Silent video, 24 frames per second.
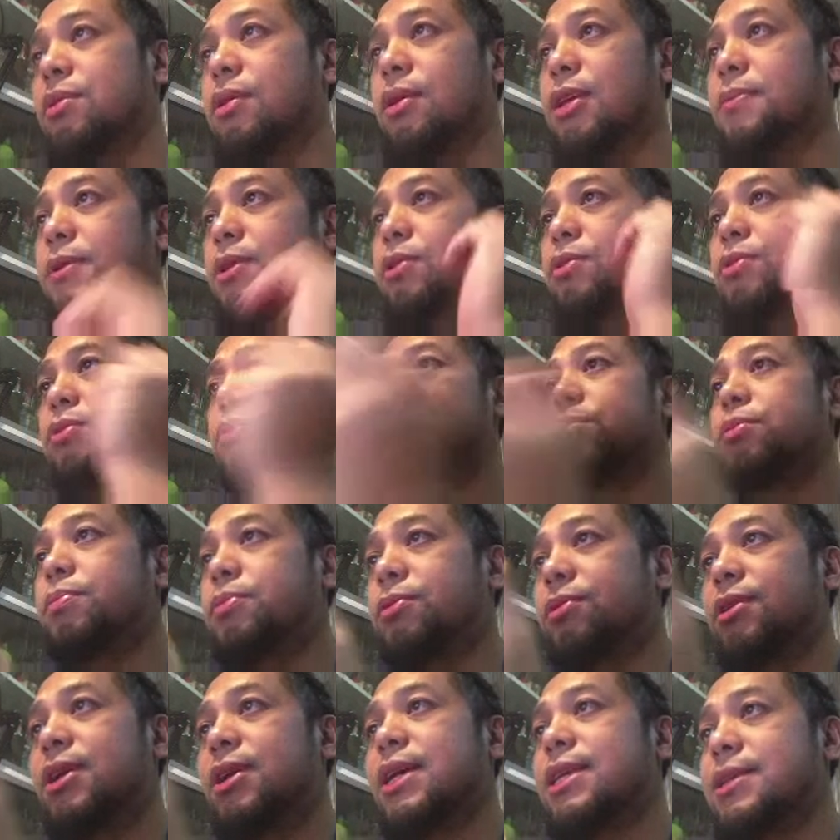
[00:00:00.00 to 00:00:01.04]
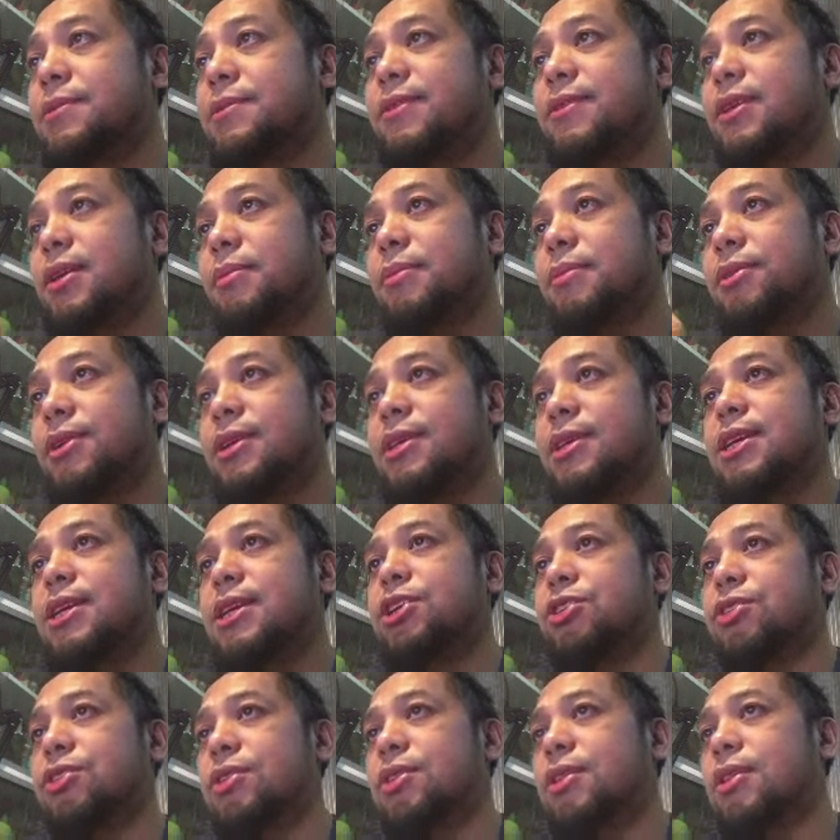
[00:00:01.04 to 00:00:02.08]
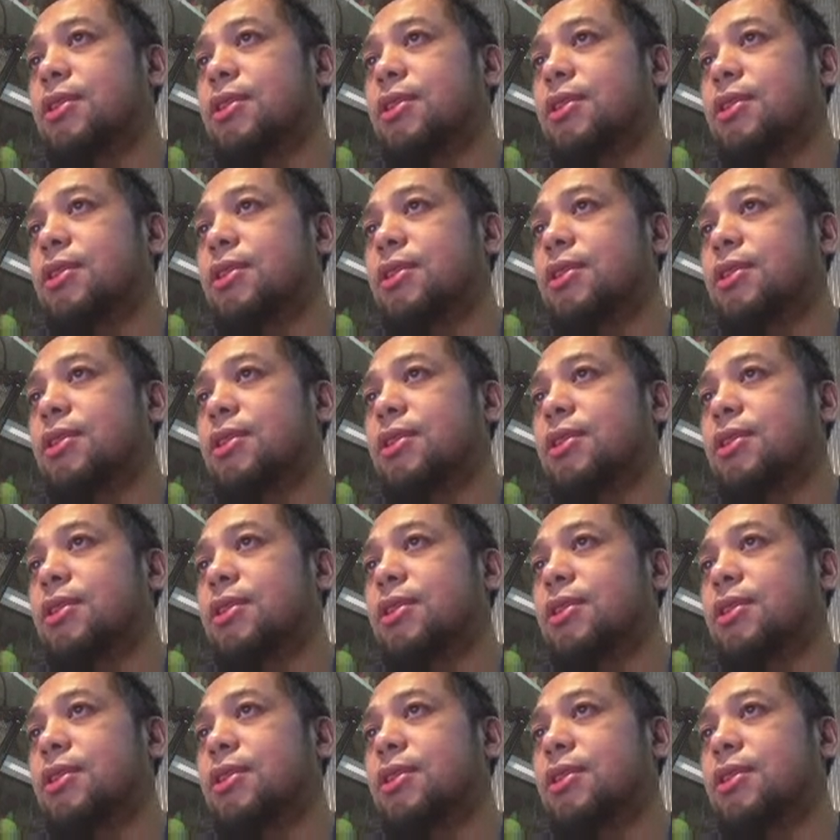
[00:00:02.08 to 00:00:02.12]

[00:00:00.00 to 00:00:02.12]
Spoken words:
been to do progressive summarization.